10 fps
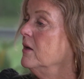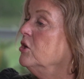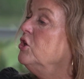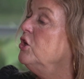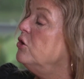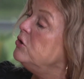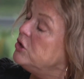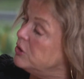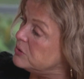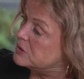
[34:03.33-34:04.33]
You
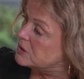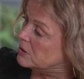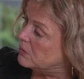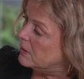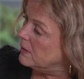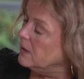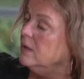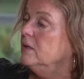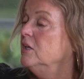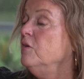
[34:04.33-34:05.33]
used to.
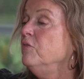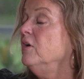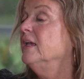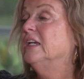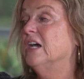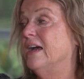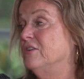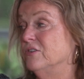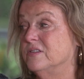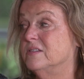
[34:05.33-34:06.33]
You've really gotten
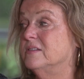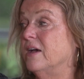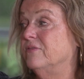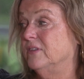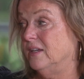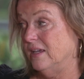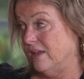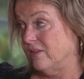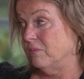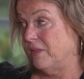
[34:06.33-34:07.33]
your stuff
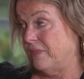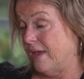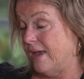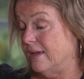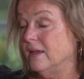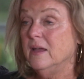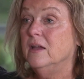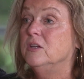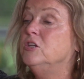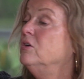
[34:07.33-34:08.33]
together with that.
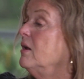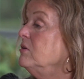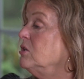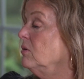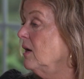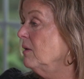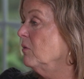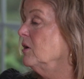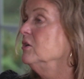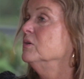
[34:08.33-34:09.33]
You don't do it
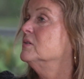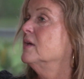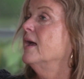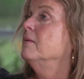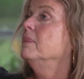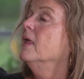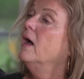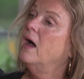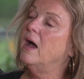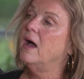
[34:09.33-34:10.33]
anymore. You'll say,
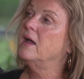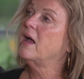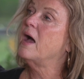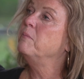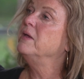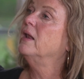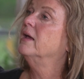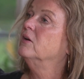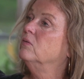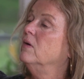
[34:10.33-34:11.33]
I'll be
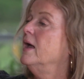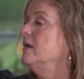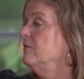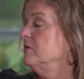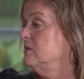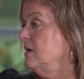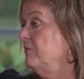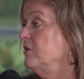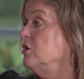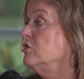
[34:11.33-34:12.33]
like crying over
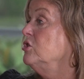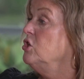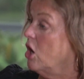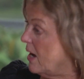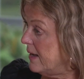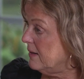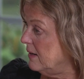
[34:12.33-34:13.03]
stuff and you're not.